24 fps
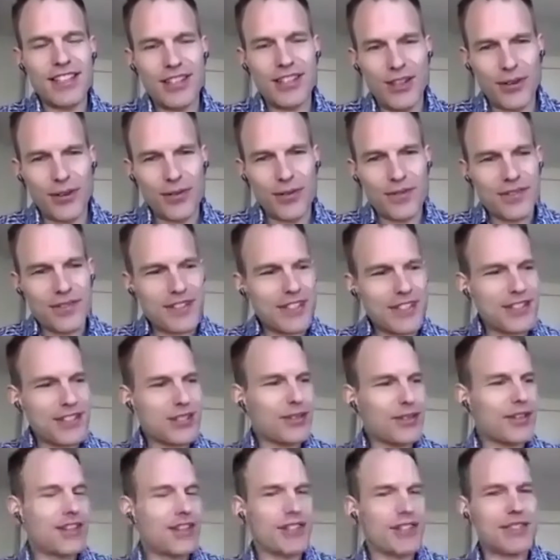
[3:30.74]
You know, so
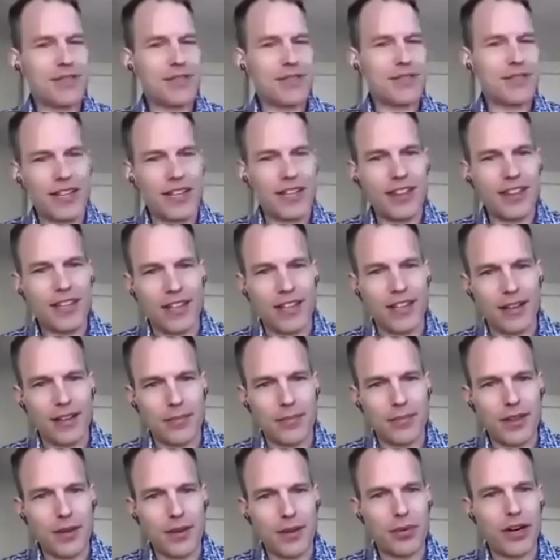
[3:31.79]
here's the funny thing.
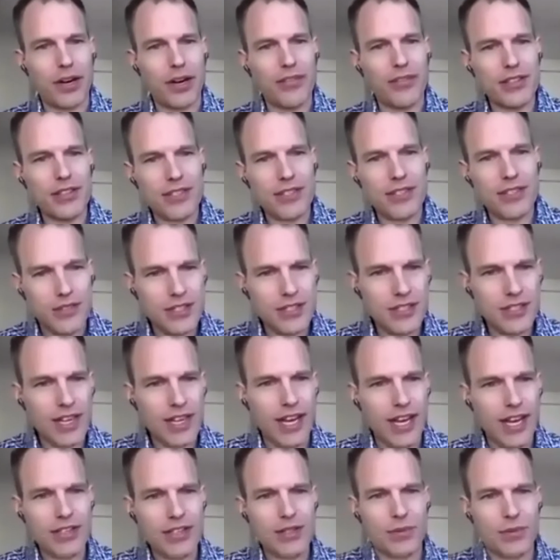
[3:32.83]
The province of
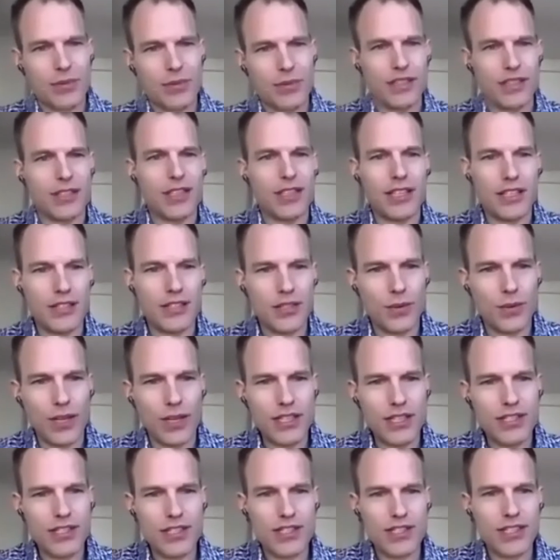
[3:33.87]
Saskatchewan is twice
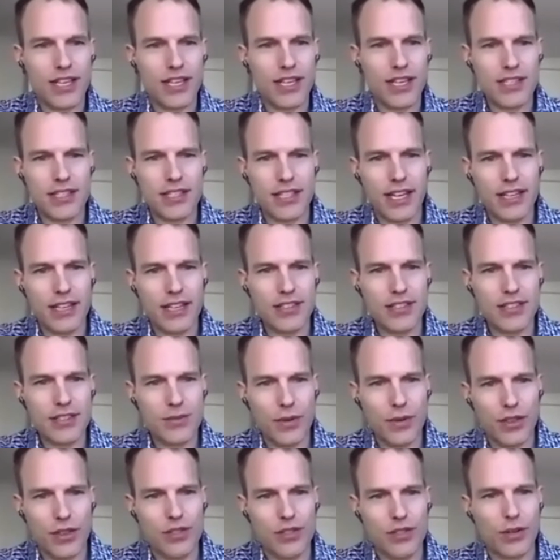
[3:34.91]
the size of Texas
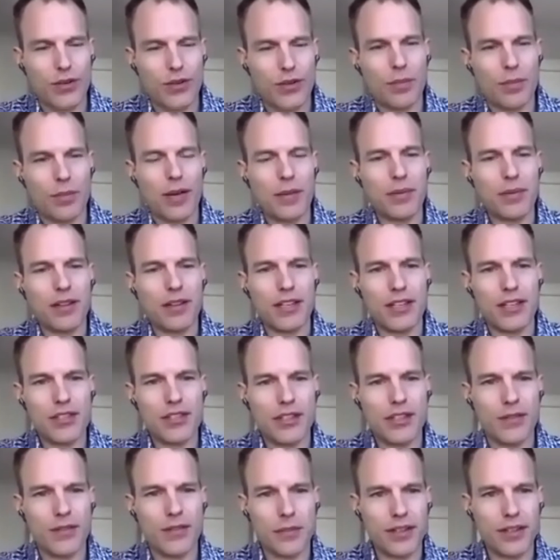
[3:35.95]
with a total population
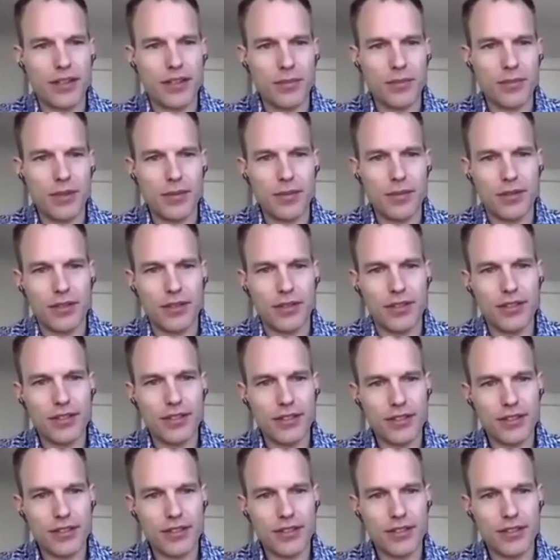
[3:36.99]
of 1 million people.